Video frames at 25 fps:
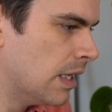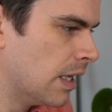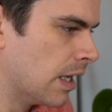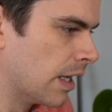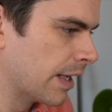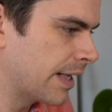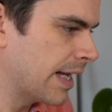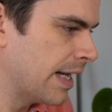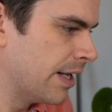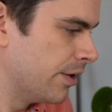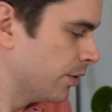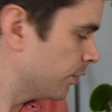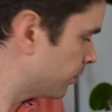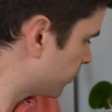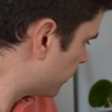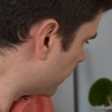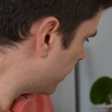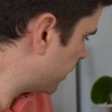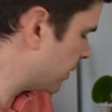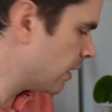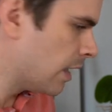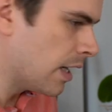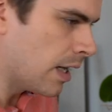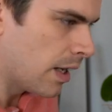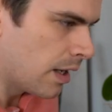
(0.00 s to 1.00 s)
Okay, another one.
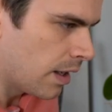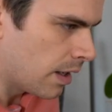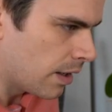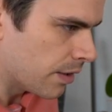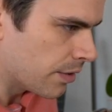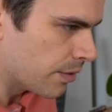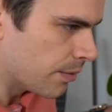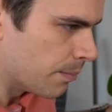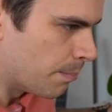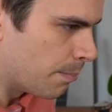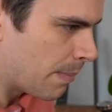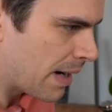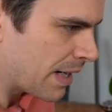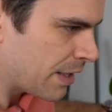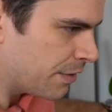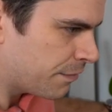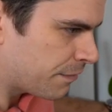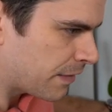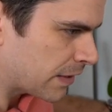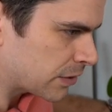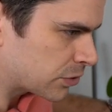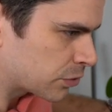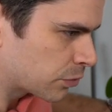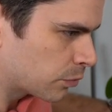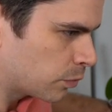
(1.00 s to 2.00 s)

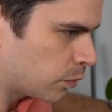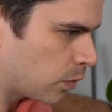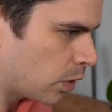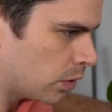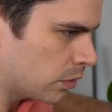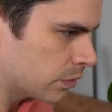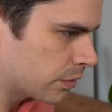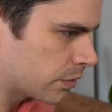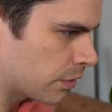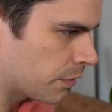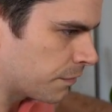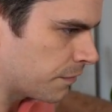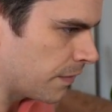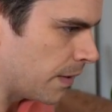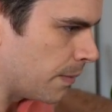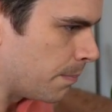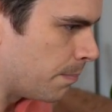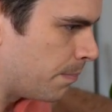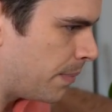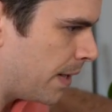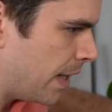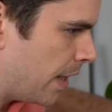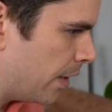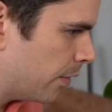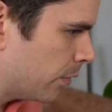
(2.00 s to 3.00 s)
Manufacturer Waldorf
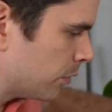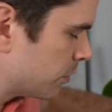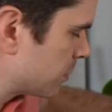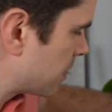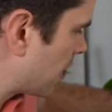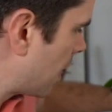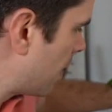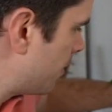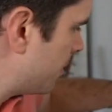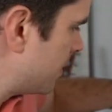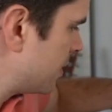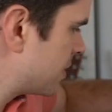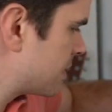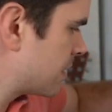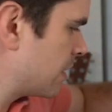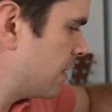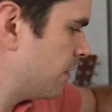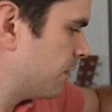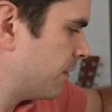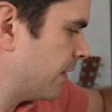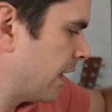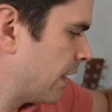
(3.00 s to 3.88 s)
Imperial Diamond Silver.